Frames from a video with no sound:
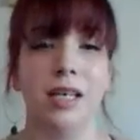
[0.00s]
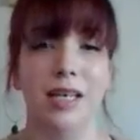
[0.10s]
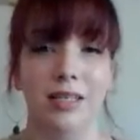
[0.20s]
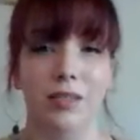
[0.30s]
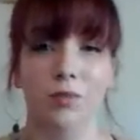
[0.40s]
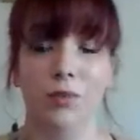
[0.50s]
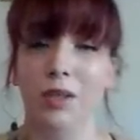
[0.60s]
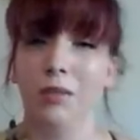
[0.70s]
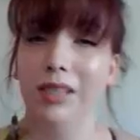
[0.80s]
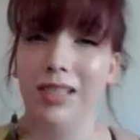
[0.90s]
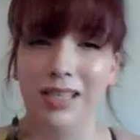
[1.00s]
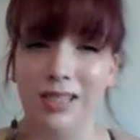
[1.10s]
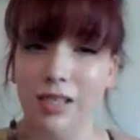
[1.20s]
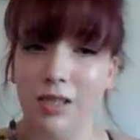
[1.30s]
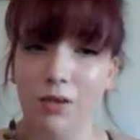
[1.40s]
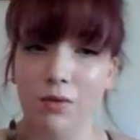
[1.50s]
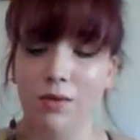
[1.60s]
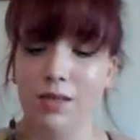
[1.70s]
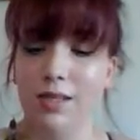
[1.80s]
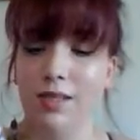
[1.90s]
It's really easy to
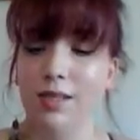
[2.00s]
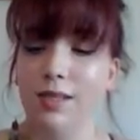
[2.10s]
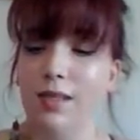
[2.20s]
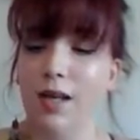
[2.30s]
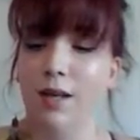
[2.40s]
use. This is,